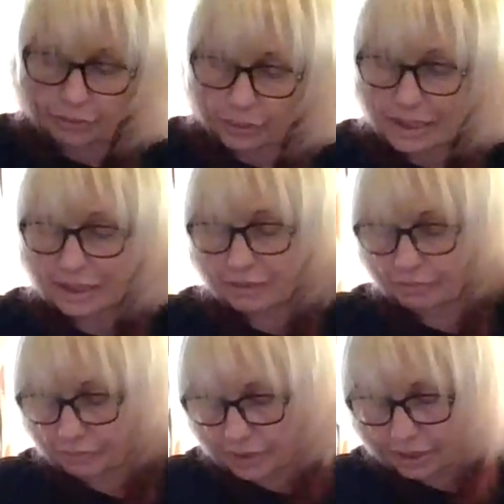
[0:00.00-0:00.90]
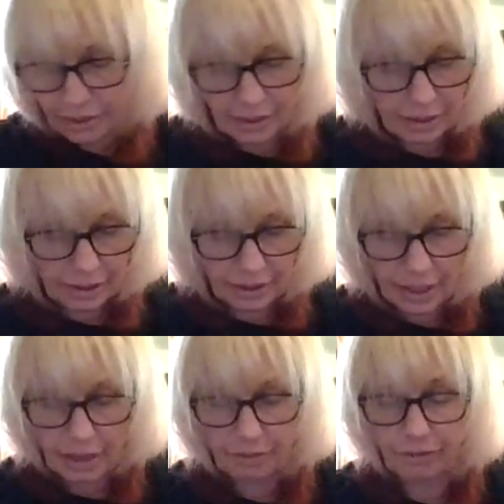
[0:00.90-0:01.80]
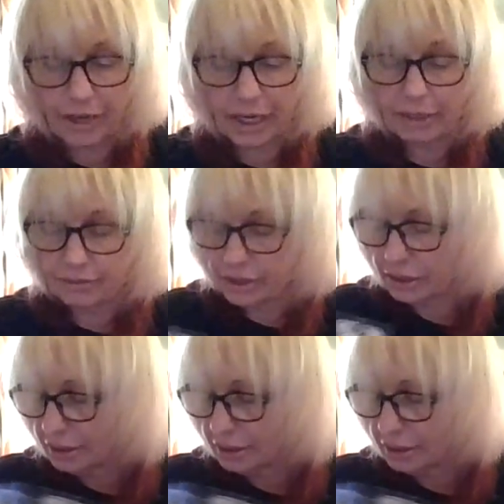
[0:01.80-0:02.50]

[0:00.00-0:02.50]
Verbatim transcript: threes and and, and I have fives.